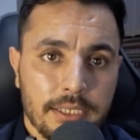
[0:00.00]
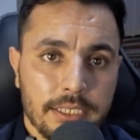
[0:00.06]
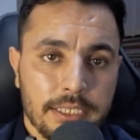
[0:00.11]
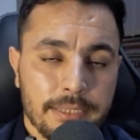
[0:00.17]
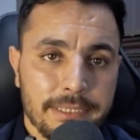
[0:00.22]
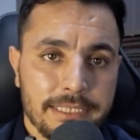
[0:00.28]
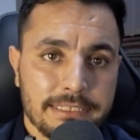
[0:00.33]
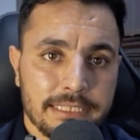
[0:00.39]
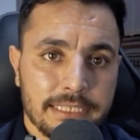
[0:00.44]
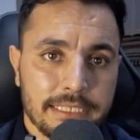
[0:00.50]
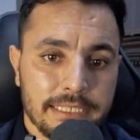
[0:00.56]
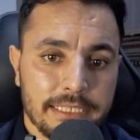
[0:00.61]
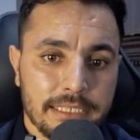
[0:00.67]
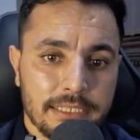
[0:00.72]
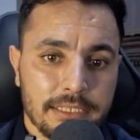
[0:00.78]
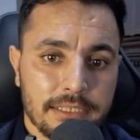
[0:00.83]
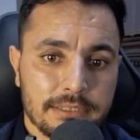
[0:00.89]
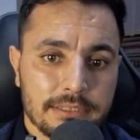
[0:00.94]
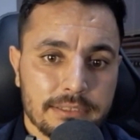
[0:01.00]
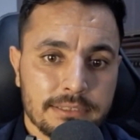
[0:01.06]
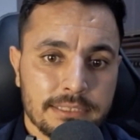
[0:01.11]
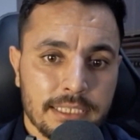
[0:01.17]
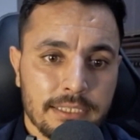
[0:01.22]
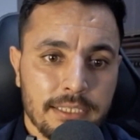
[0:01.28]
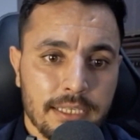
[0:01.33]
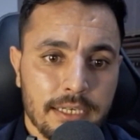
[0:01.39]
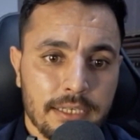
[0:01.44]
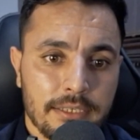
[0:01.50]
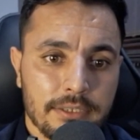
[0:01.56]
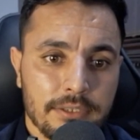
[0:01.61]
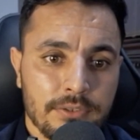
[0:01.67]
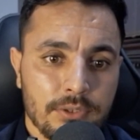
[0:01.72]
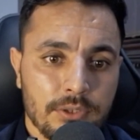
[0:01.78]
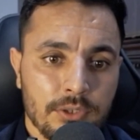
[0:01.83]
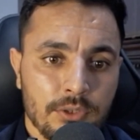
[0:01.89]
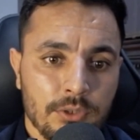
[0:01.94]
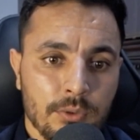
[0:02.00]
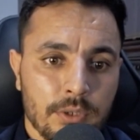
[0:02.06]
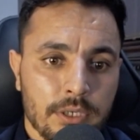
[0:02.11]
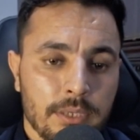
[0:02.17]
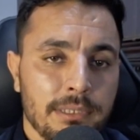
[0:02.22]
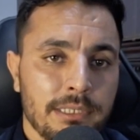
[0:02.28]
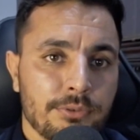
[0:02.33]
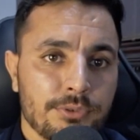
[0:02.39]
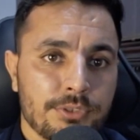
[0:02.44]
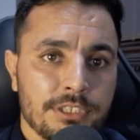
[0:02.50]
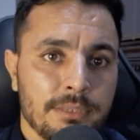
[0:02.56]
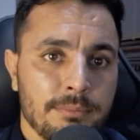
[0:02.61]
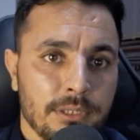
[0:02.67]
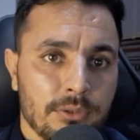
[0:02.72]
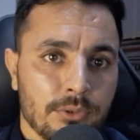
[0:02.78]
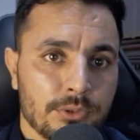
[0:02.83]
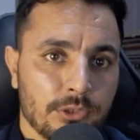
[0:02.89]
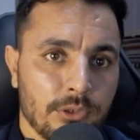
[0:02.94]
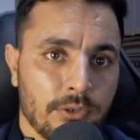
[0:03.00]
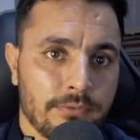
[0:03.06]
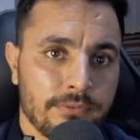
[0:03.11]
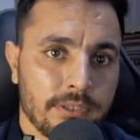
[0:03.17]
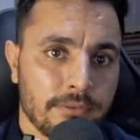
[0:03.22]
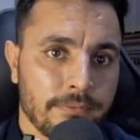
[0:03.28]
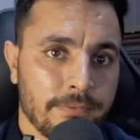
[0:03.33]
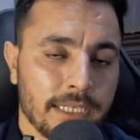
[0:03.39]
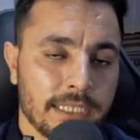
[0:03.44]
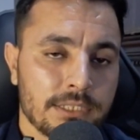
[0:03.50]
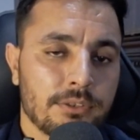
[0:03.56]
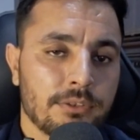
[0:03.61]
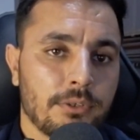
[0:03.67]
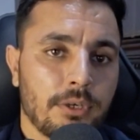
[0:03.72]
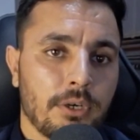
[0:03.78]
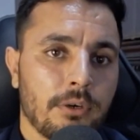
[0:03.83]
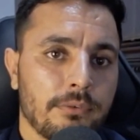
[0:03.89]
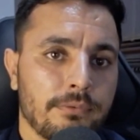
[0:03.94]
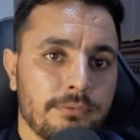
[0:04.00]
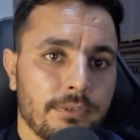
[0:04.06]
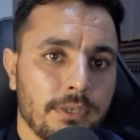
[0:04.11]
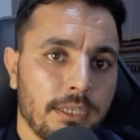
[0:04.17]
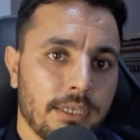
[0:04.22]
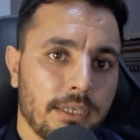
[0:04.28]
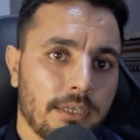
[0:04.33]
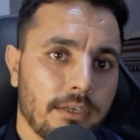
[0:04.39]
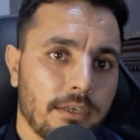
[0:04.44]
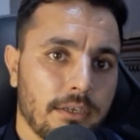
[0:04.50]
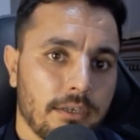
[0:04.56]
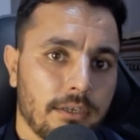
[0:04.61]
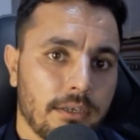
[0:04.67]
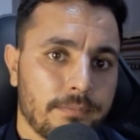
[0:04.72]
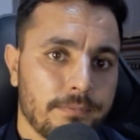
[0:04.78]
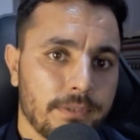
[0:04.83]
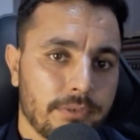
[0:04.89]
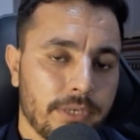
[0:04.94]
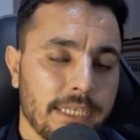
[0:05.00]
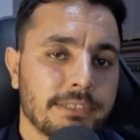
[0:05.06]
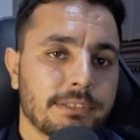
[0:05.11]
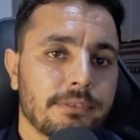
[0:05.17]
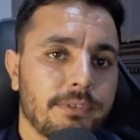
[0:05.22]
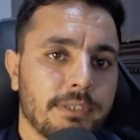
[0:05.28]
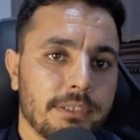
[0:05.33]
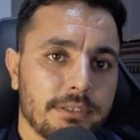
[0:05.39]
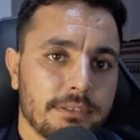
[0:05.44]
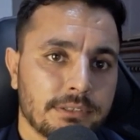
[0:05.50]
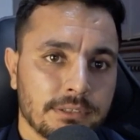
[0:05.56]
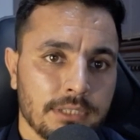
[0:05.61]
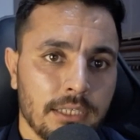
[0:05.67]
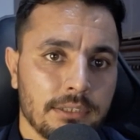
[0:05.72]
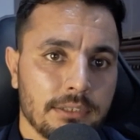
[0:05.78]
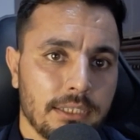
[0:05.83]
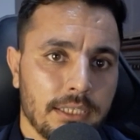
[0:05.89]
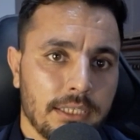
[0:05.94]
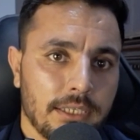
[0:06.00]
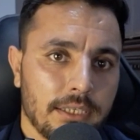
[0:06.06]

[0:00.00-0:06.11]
He basically said that you are able to see because of the reflection of the rays of the sun.